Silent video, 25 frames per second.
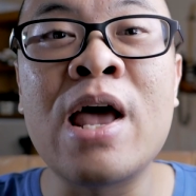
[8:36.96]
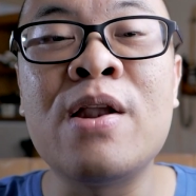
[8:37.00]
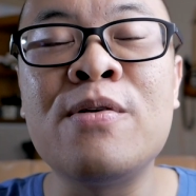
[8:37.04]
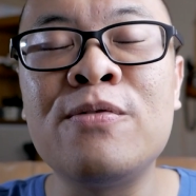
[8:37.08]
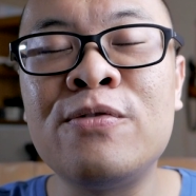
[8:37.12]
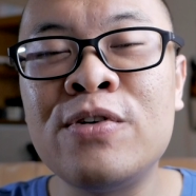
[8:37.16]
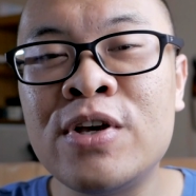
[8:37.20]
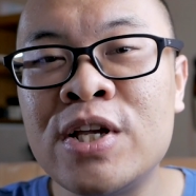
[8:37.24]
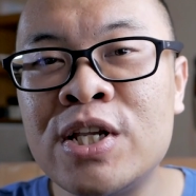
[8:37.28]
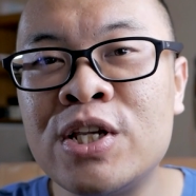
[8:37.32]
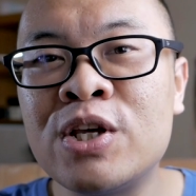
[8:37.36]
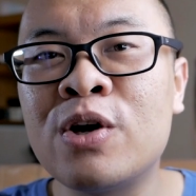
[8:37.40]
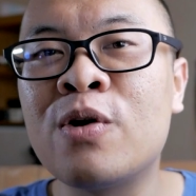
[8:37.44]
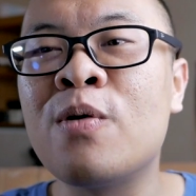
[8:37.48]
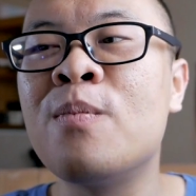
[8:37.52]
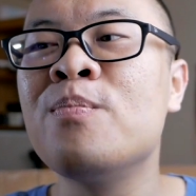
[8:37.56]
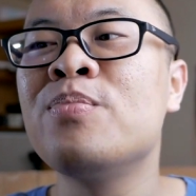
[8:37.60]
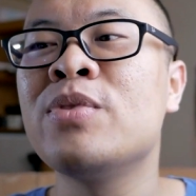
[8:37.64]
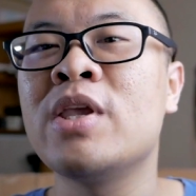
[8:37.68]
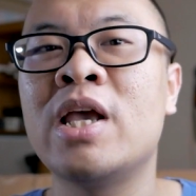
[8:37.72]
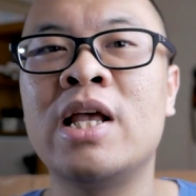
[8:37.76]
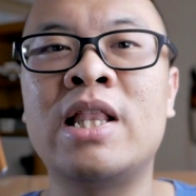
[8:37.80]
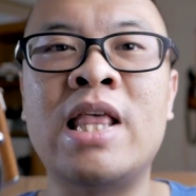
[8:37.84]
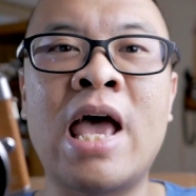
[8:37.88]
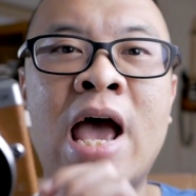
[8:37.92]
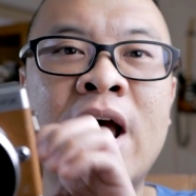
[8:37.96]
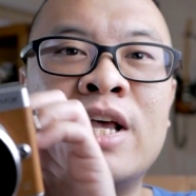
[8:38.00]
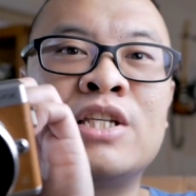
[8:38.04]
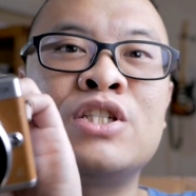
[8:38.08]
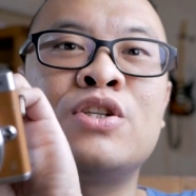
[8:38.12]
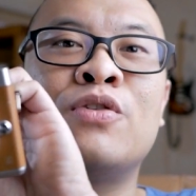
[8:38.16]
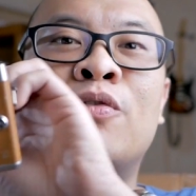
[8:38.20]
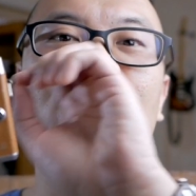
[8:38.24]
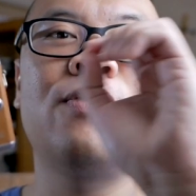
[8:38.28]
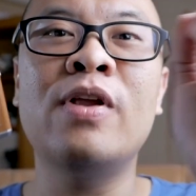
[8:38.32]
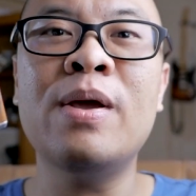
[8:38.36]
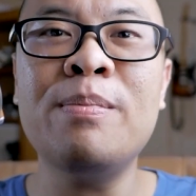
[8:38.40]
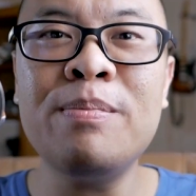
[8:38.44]
and video. It
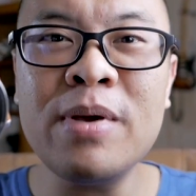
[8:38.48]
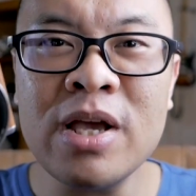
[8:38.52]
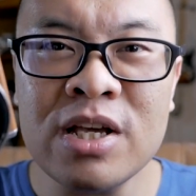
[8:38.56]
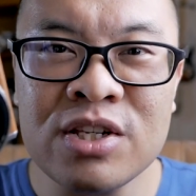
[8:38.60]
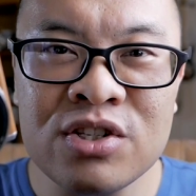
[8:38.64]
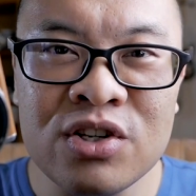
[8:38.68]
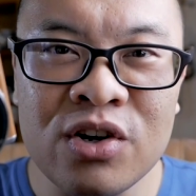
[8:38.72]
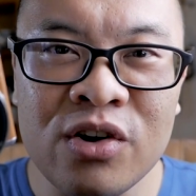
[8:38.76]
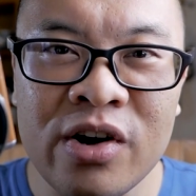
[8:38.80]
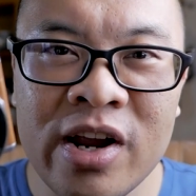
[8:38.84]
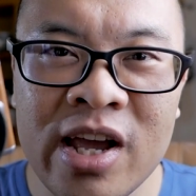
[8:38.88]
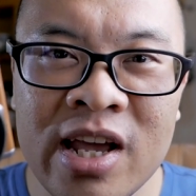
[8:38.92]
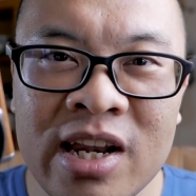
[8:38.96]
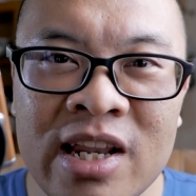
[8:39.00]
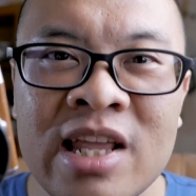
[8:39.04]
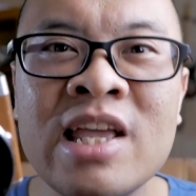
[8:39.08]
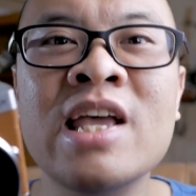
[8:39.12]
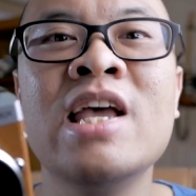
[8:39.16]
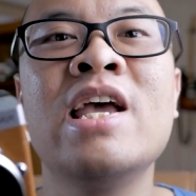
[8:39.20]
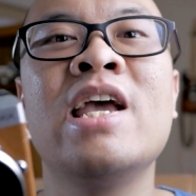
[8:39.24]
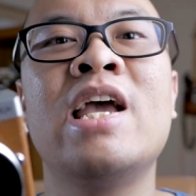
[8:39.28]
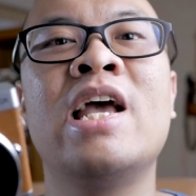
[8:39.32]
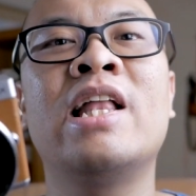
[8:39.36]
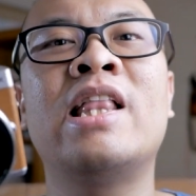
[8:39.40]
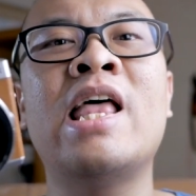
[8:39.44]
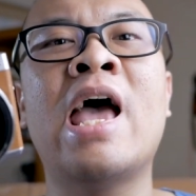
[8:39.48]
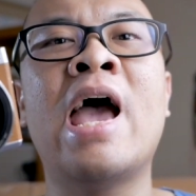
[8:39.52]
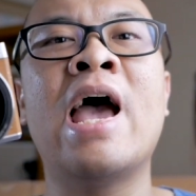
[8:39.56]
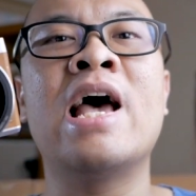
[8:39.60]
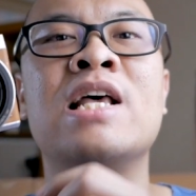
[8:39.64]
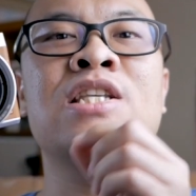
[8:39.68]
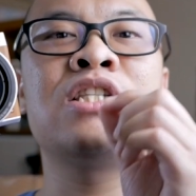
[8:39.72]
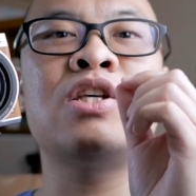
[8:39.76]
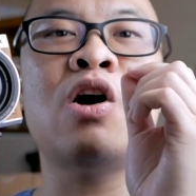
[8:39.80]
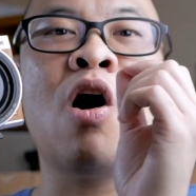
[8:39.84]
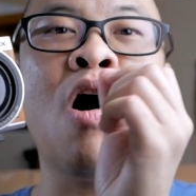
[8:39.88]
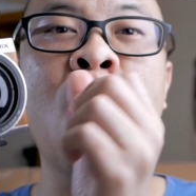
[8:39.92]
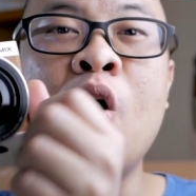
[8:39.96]
has flipping screen, it
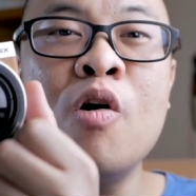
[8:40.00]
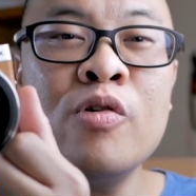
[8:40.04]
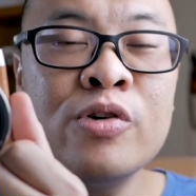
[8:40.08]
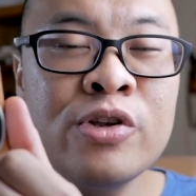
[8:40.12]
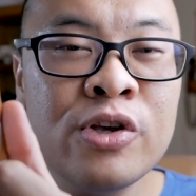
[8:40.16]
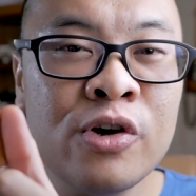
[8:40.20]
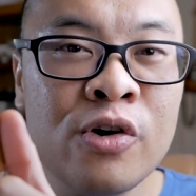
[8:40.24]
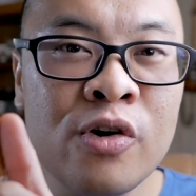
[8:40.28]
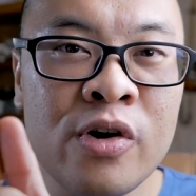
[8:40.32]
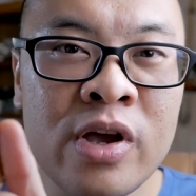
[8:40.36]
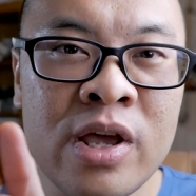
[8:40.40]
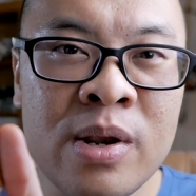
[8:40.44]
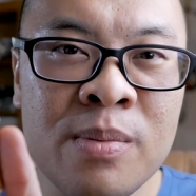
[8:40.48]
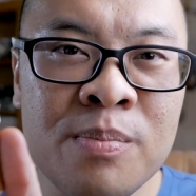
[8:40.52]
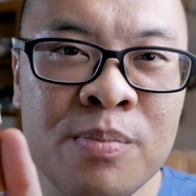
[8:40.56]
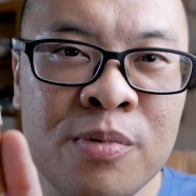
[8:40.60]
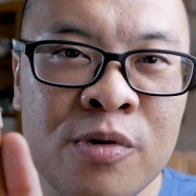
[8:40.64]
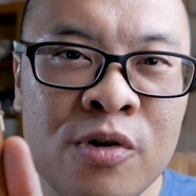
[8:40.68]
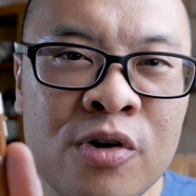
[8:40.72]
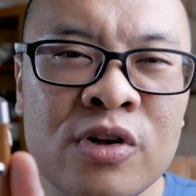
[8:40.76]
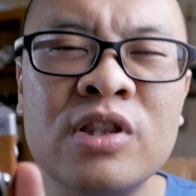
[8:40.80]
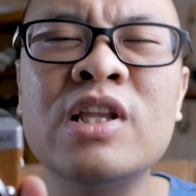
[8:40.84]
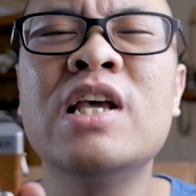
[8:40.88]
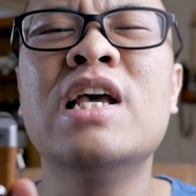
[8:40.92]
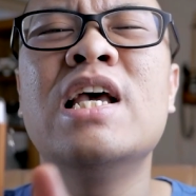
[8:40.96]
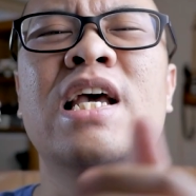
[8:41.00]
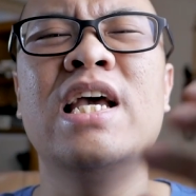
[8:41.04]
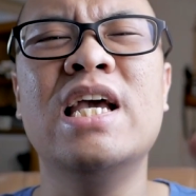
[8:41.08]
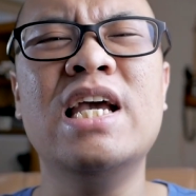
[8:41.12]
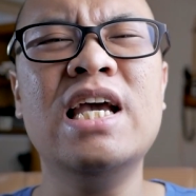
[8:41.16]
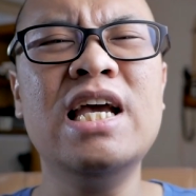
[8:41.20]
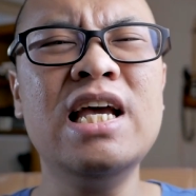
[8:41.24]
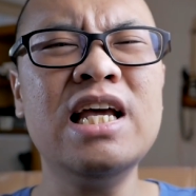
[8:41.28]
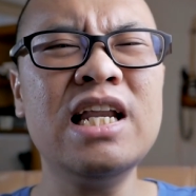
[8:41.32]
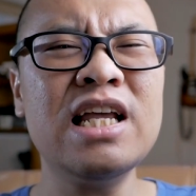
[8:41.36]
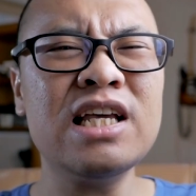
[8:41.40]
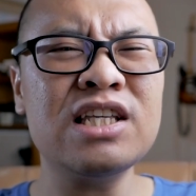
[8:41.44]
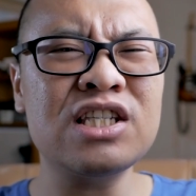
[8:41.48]
has audio input,
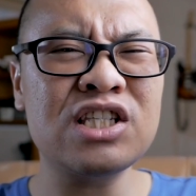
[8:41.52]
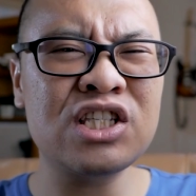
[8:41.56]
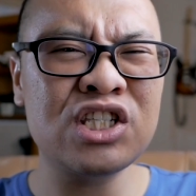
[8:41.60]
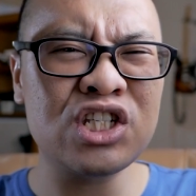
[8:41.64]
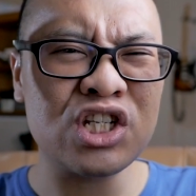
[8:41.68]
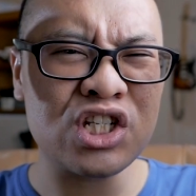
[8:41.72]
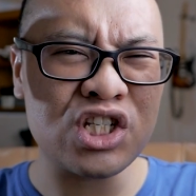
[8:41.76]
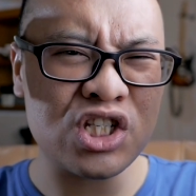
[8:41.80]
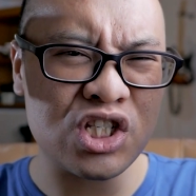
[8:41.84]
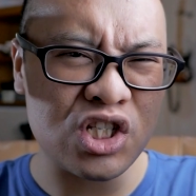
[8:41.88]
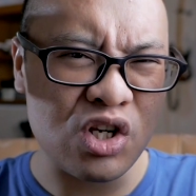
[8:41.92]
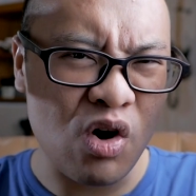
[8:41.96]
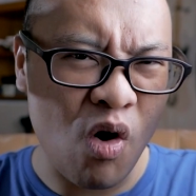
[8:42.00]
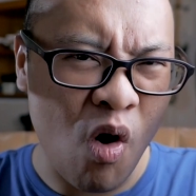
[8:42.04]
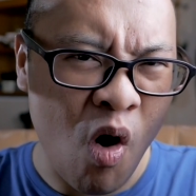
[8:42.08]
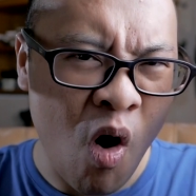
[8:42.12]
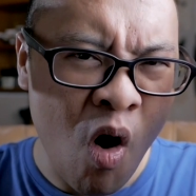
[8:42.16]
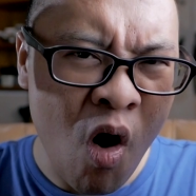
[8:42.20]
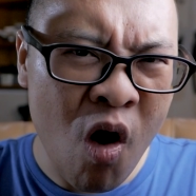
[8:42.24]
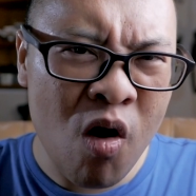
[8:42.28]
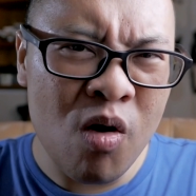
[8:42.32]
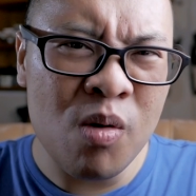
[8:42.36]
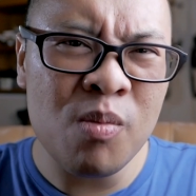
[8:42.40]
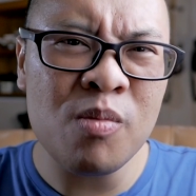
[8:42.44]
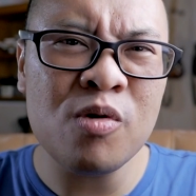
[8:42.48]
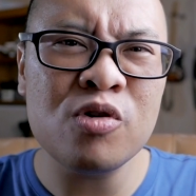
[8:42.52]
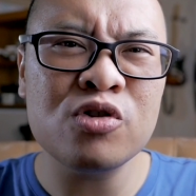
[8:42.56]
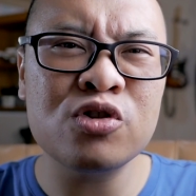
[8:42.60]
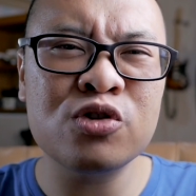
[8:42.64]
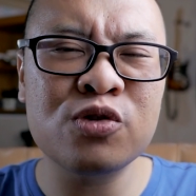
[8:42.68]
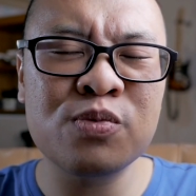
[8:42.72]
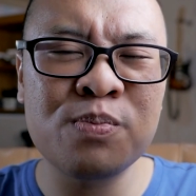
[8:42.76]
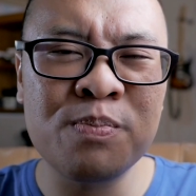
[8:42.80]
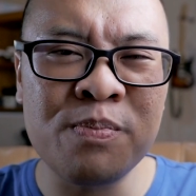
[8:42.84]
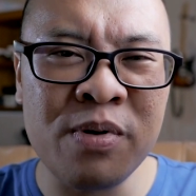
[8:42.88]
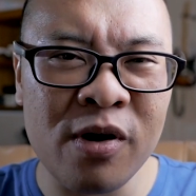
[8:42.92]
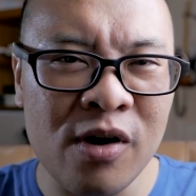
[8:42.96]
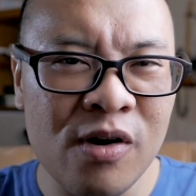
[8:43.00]
it is just
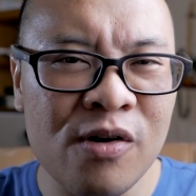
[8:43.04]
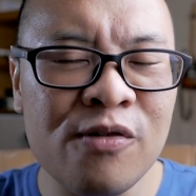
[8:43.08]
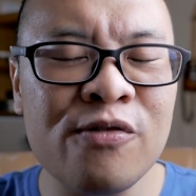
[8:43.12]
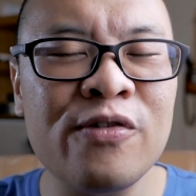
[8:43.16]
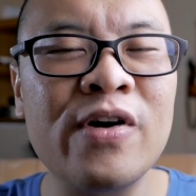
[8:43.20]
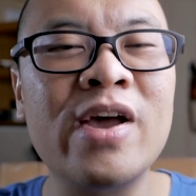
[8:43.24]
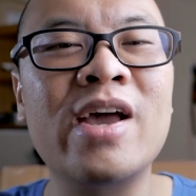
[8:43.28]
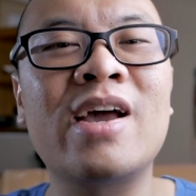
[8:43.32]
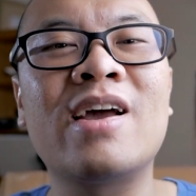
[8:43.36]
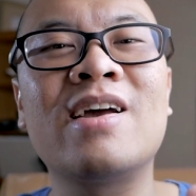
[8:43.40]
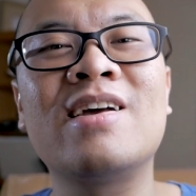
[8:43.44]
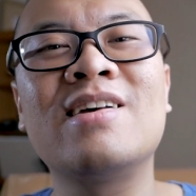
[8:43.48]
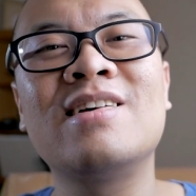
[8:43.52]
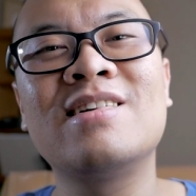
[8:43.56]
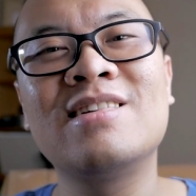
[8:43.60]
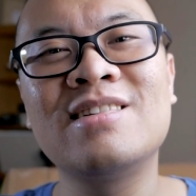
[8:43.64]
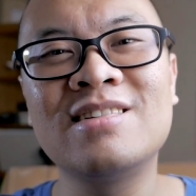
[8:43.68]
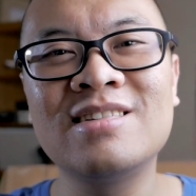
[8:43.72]
almost perfect.